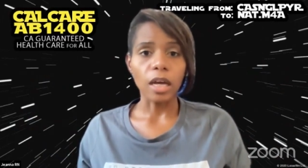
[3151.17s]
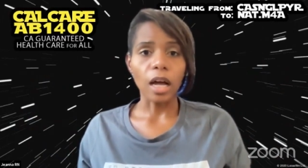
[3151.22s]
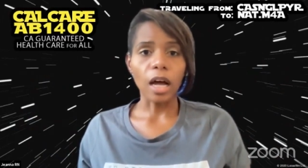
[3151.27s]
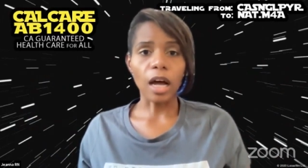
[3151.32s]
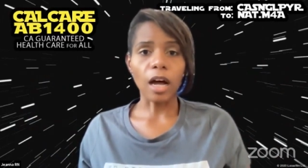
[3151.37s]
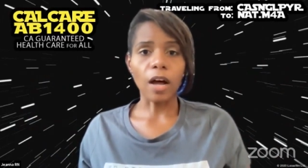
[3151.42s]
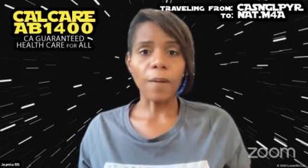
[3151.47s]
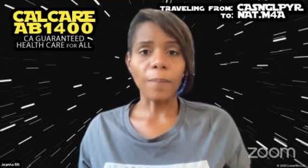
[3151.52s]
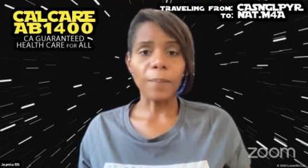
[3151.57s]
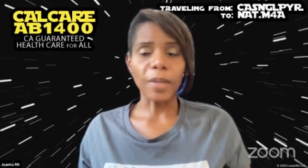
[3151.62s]

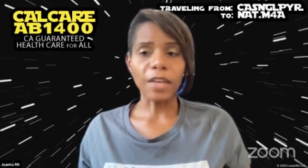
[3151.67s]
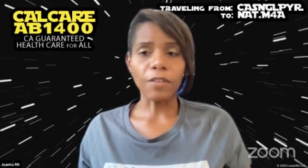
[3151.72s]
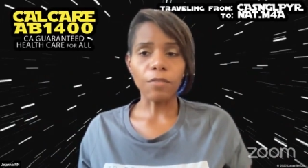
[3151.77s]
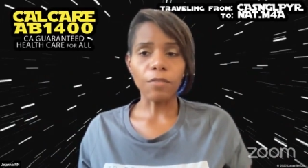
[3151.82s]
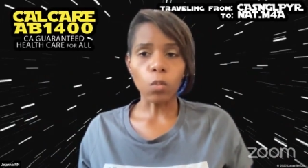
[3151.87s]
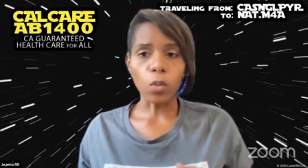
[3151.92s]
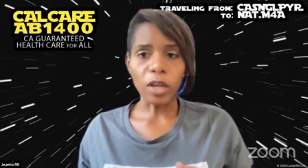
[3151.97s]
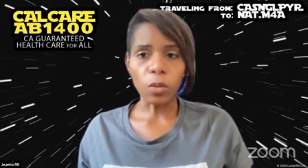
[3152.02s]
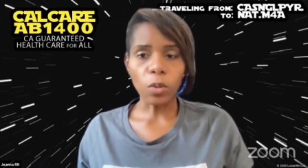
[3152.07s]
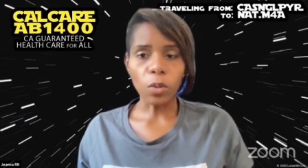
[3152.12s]
If
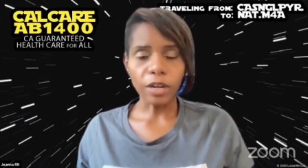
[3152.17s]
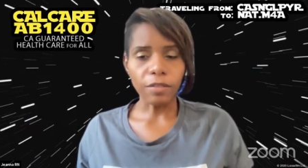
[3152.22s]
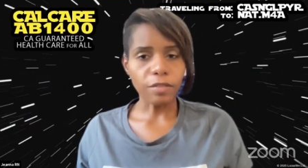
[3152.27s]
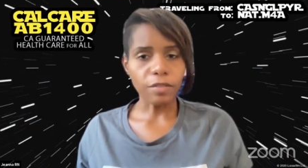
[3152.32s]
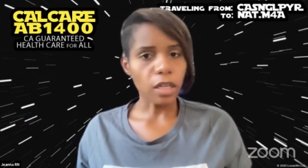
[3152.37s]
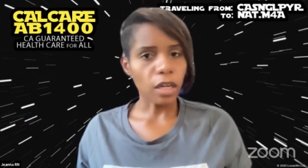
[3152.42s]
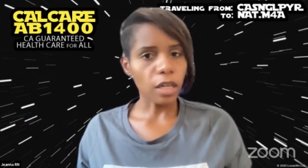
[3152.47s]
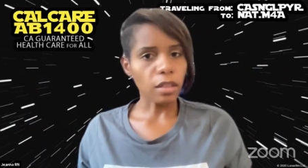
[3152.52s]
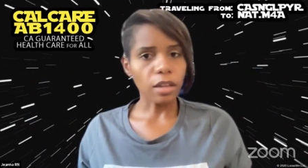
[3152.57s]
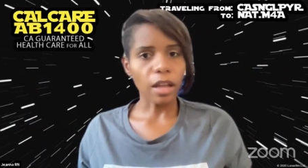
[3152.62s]
we would
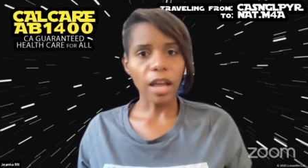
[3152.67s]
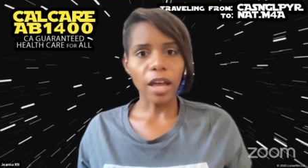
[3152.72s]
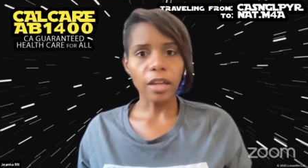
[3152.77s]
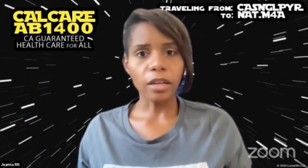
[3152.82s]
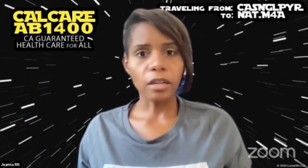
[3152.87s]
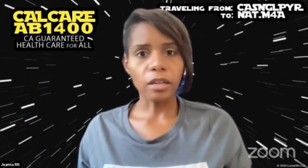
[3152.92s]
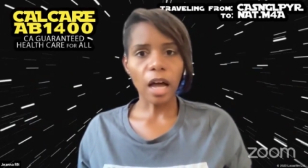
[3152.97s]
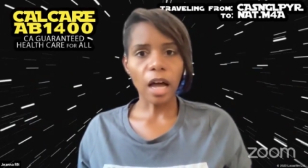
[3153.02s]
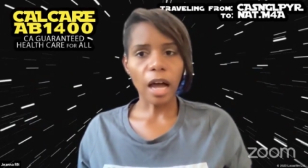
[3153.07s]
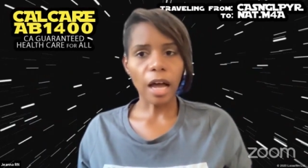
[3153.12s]
have done
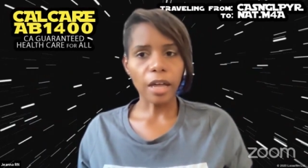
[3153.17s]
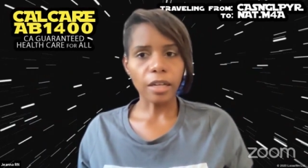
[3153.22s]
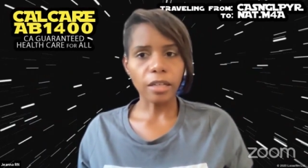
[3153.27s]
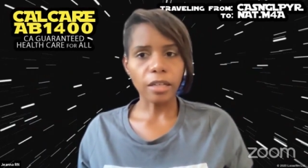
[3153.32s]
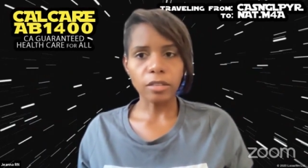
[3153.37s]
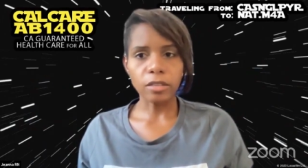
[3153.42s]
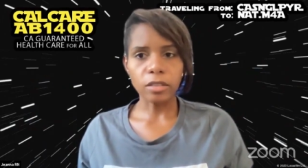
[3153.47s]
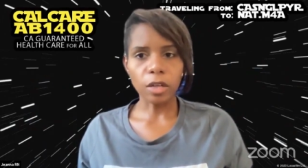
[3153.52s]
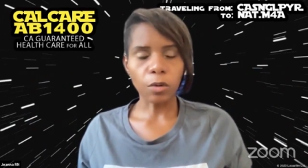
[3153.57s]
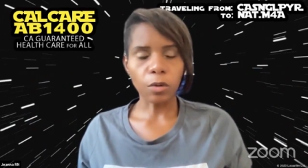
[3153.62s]
that,
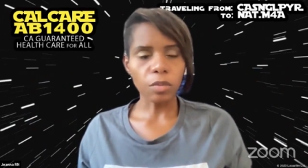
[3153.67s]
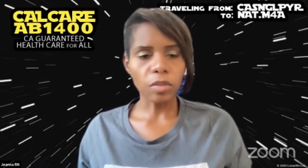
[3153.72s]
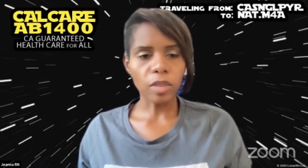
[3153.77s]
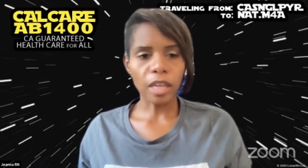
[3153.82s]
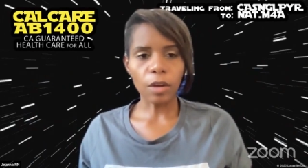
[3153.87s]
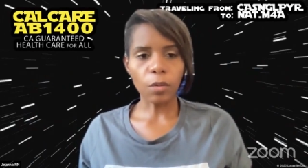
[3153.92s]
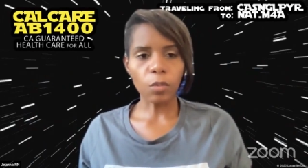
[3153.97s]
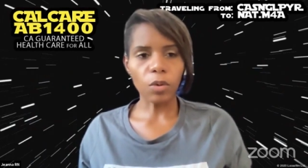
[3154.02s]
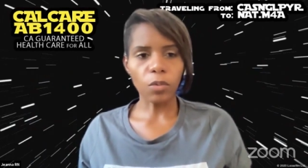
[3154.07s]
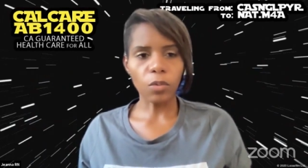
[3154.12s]
I don't
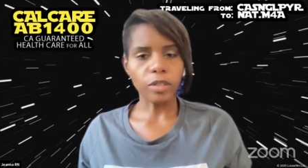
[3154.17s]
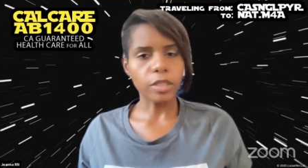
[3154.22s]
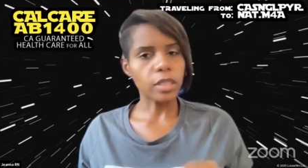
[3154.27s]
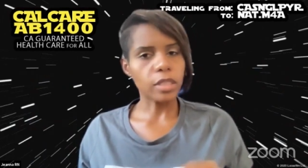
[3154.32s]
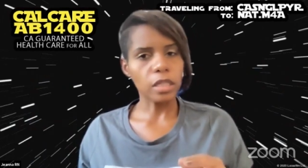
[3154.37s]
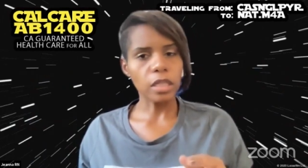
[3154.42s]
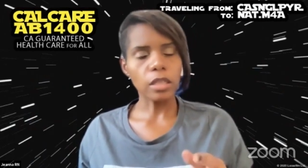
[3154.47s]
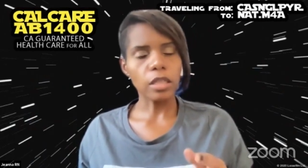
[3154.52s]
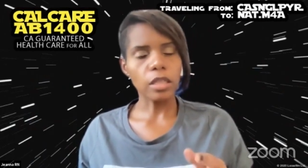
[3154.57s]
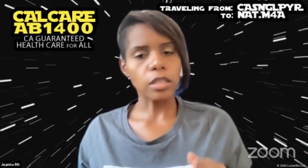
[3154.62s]
think we would
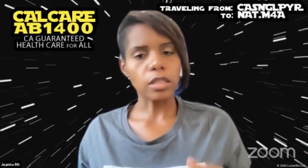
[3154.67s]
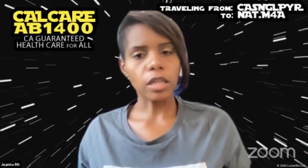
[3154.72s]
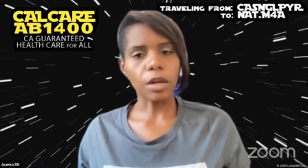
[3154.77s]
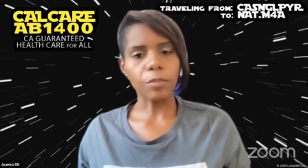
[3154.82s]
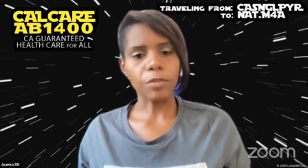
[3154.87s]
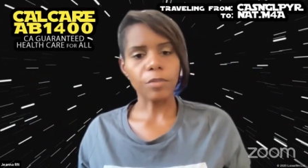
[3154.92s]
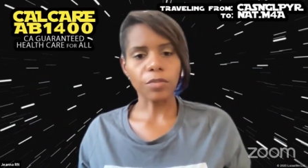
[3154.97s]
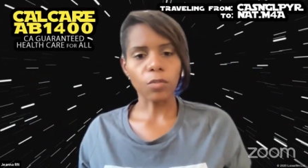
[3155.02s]
see these numbers.